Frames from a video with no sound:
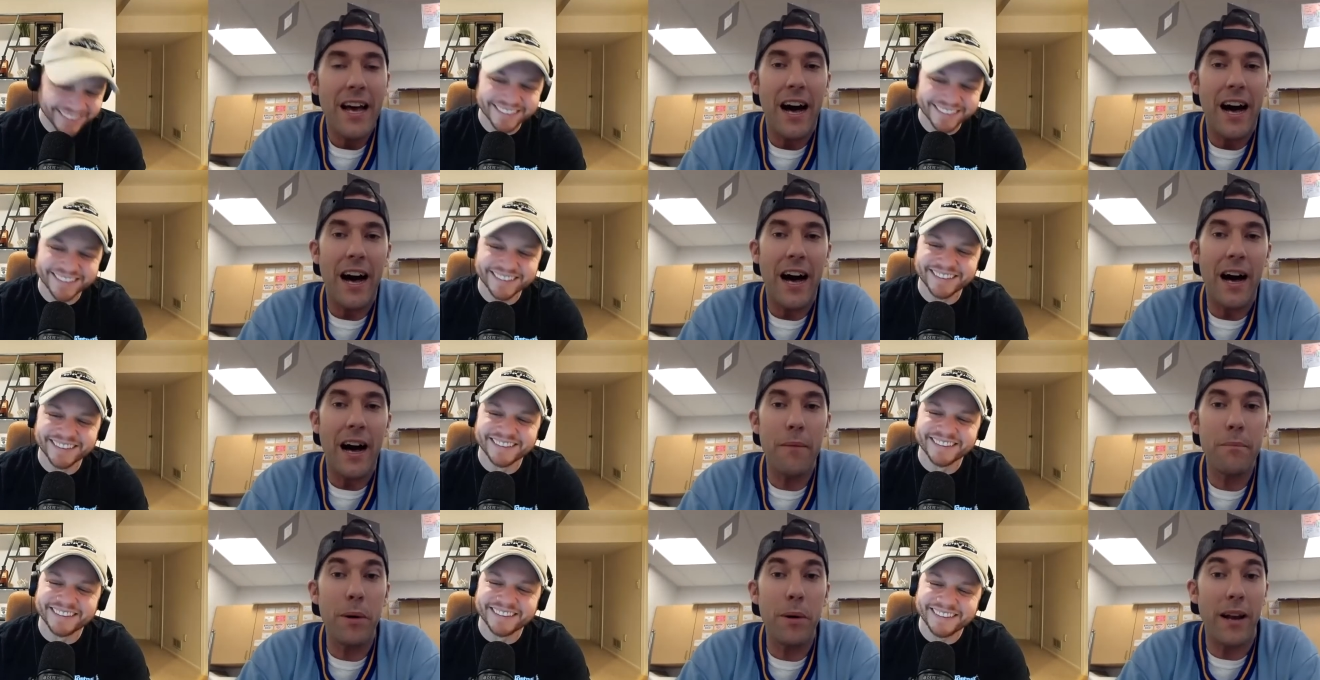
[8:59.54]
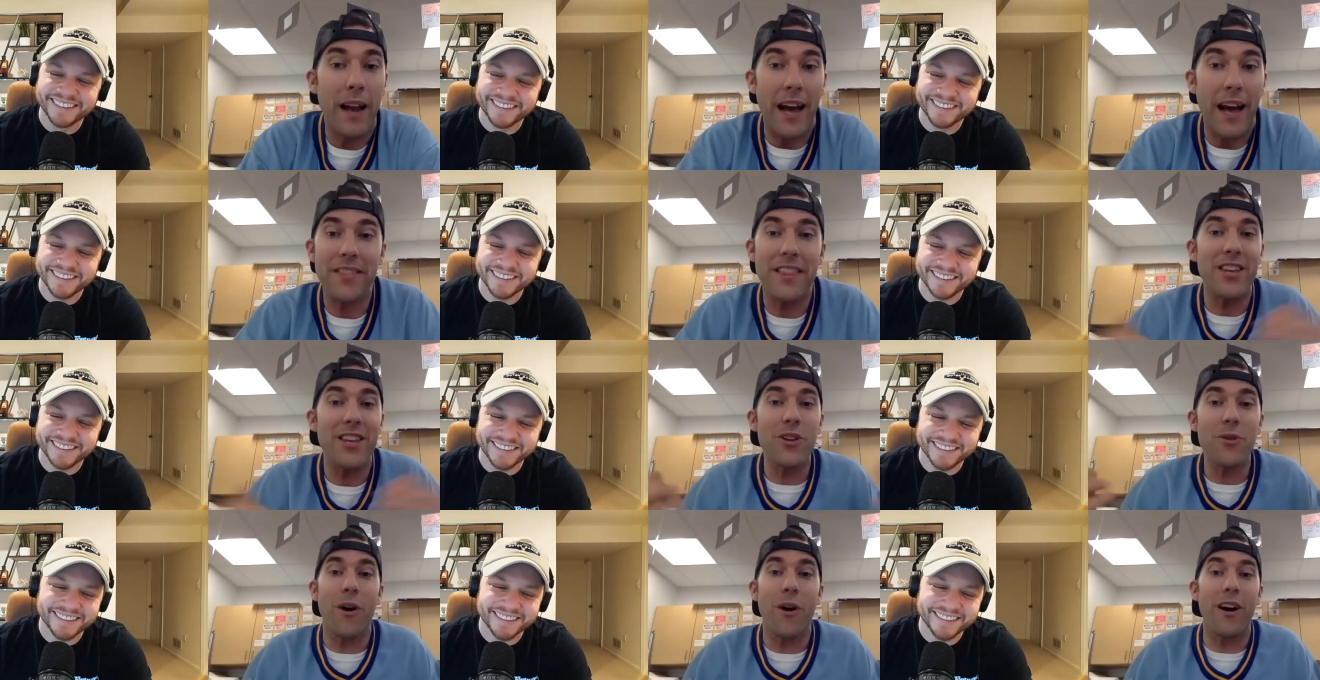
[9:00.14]
Speaker 1: Um, but I
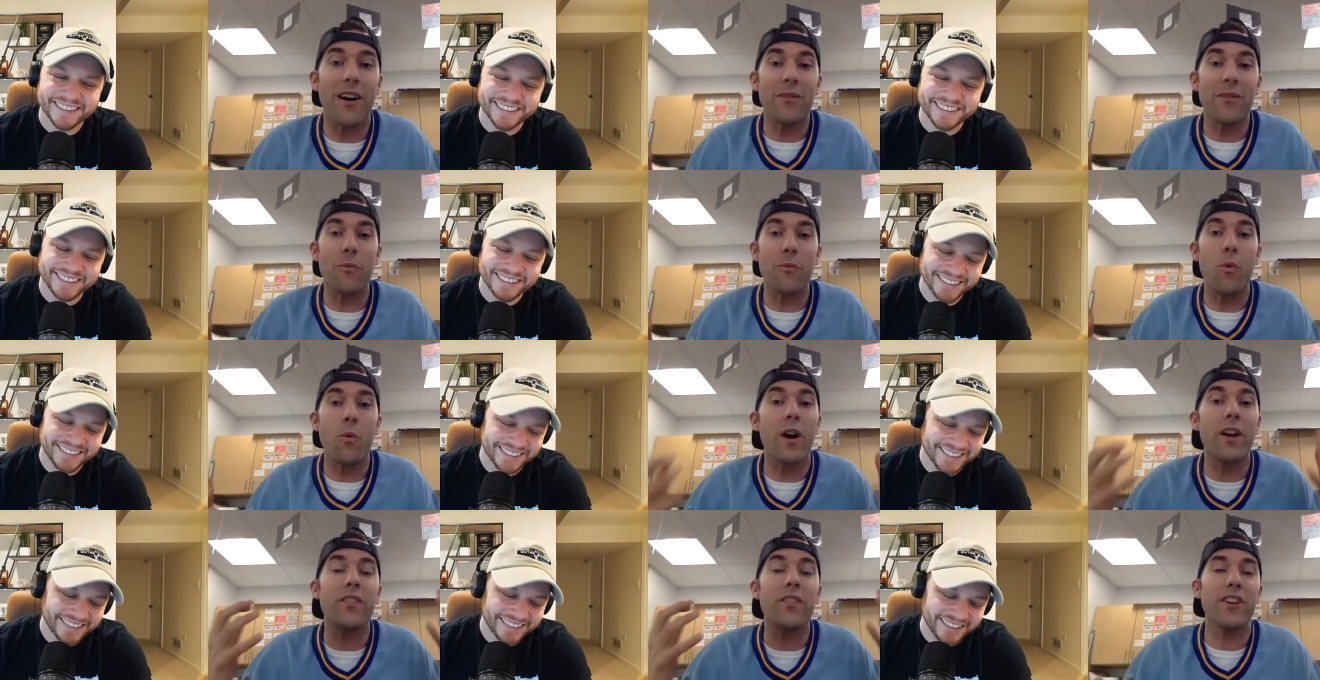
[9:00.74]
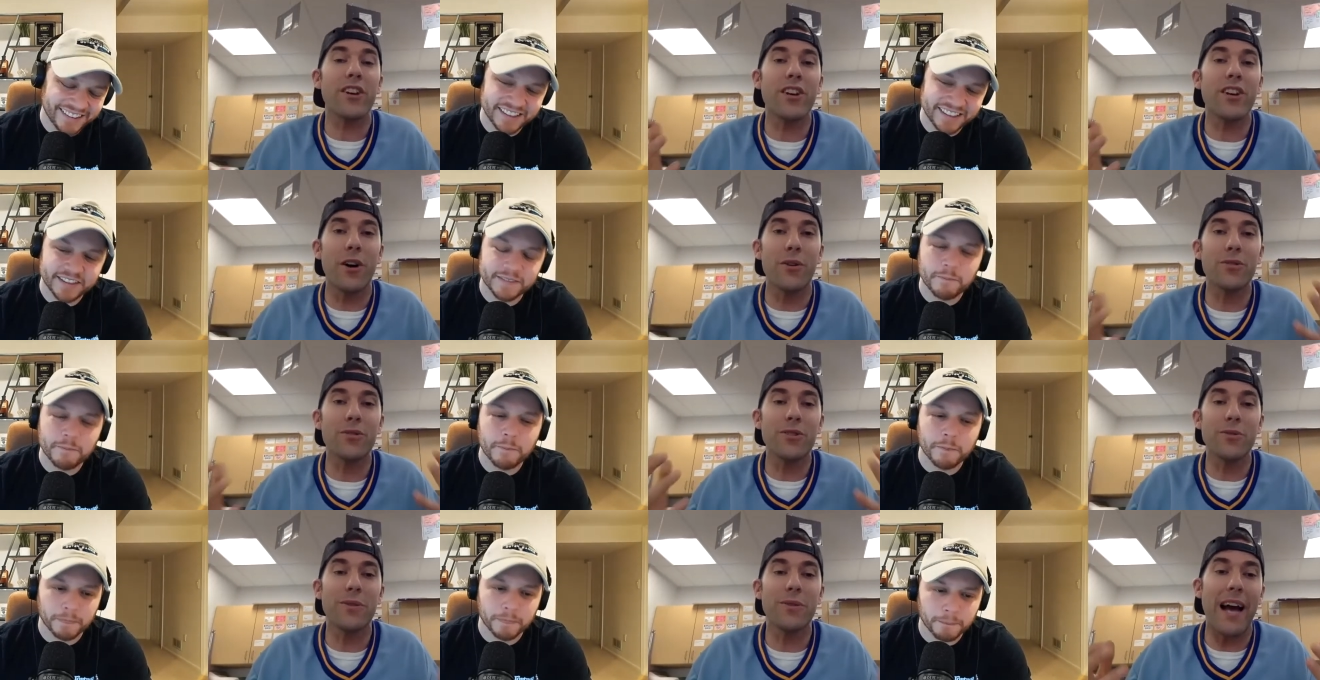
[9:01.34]
think you are one of the go
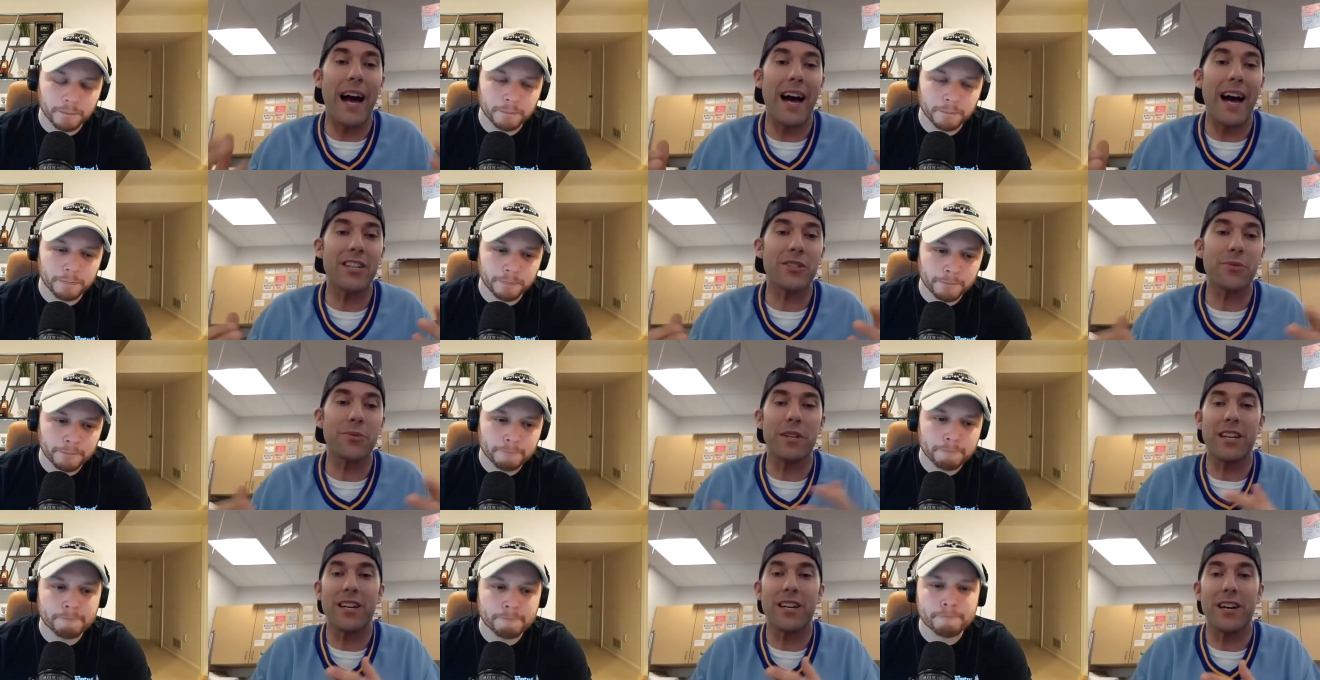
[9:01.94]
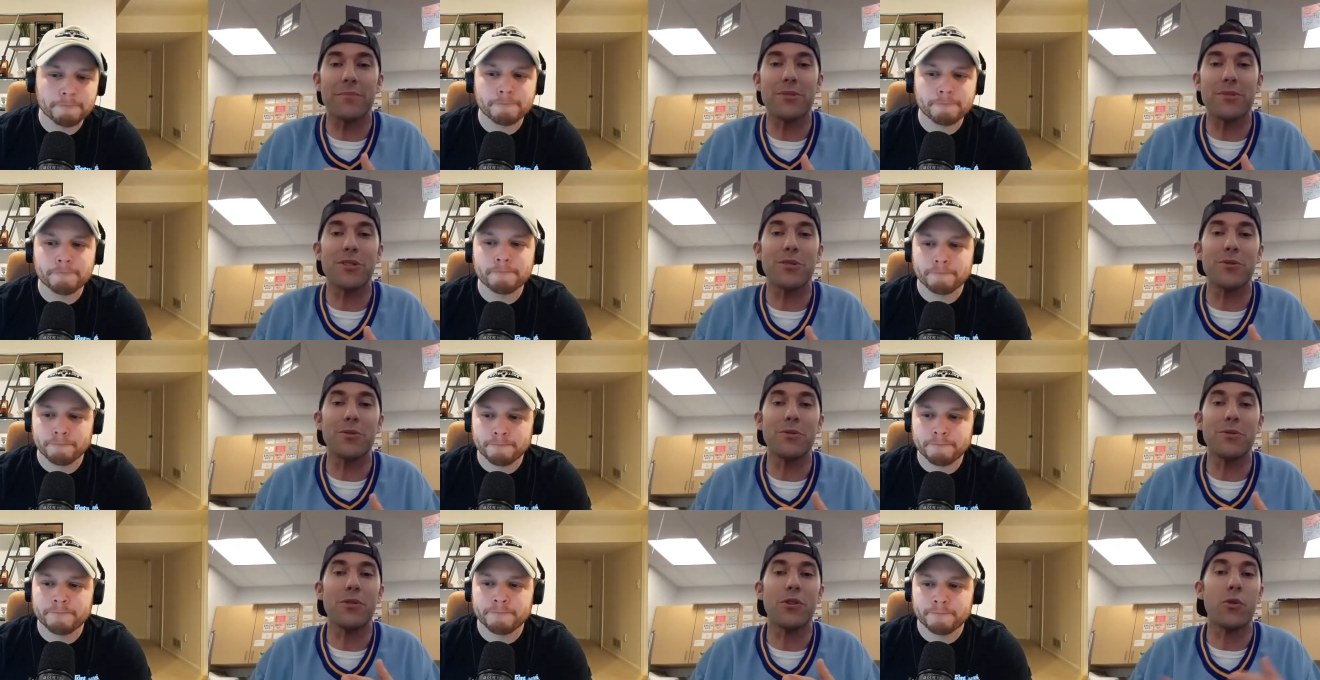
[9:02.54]
to guys when it comes
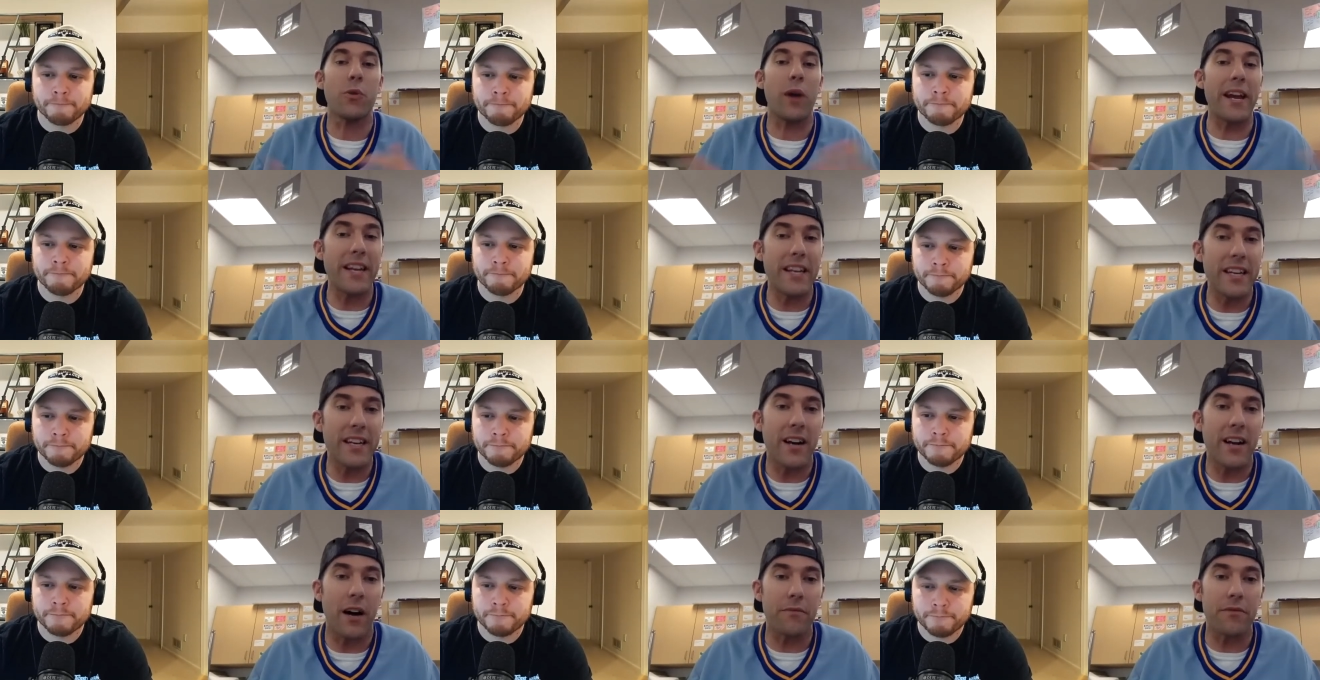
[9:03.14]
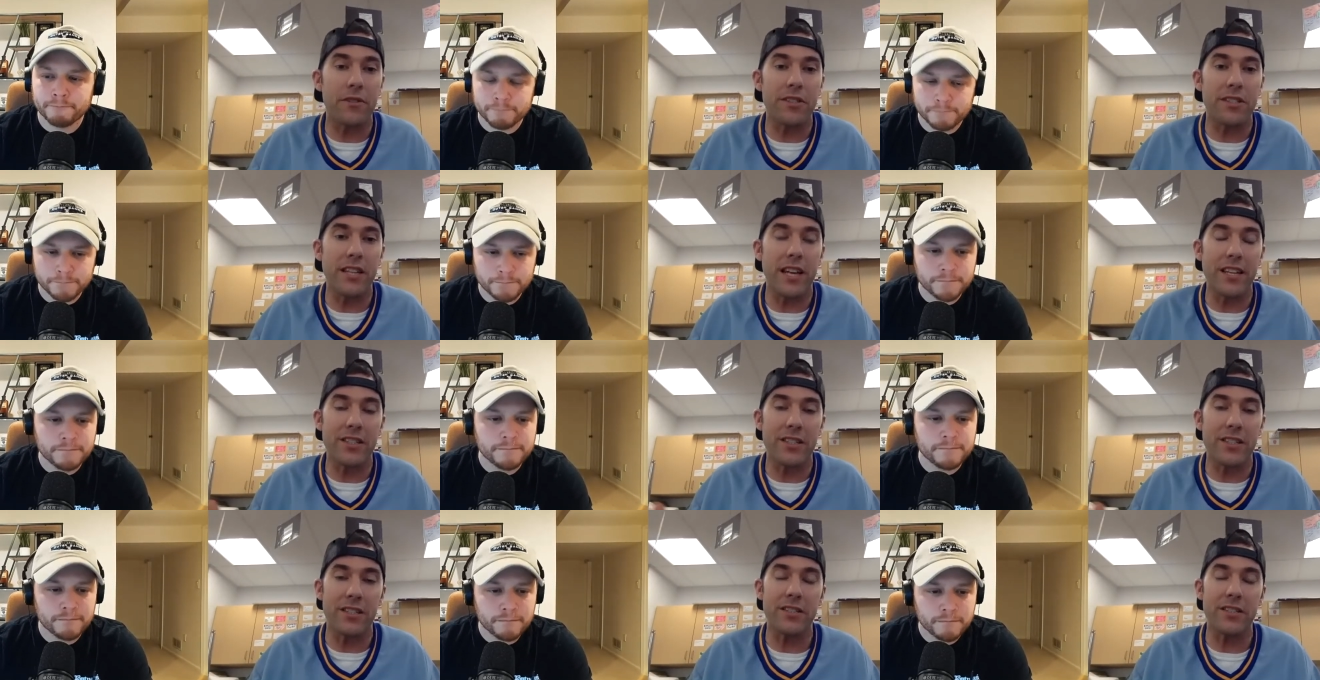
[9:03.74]
to grading
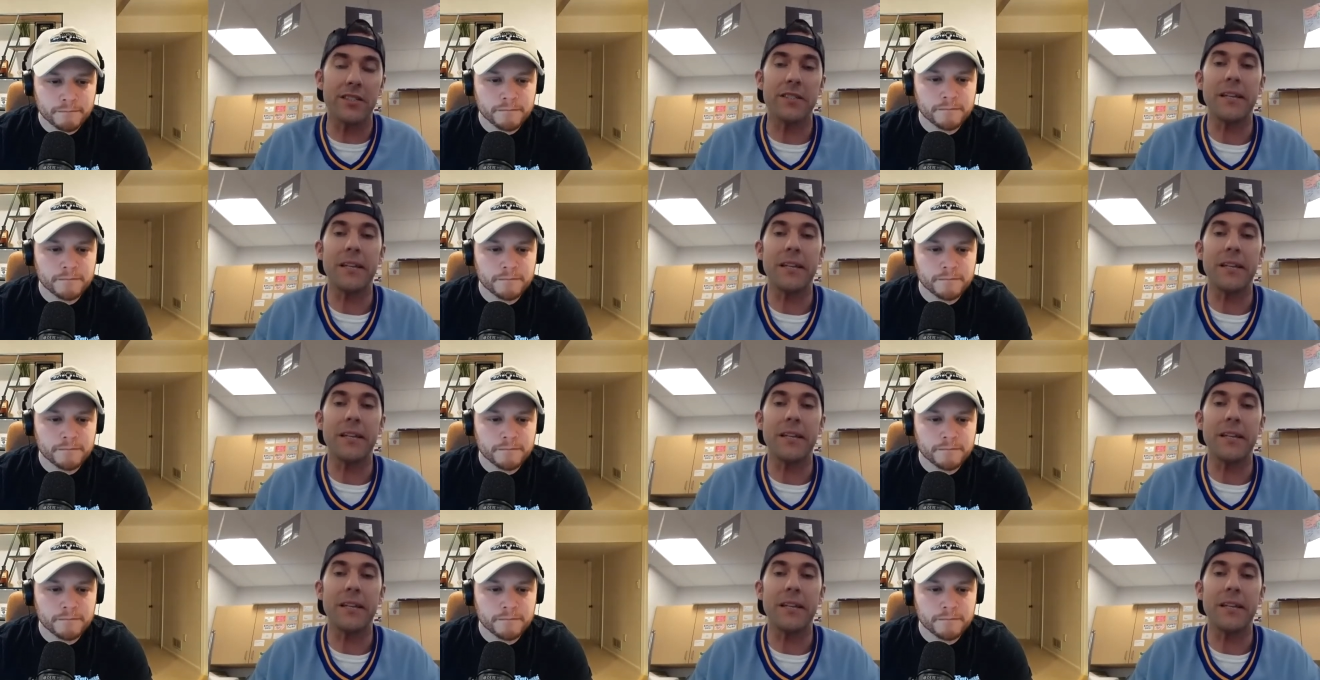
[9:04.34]
conversations.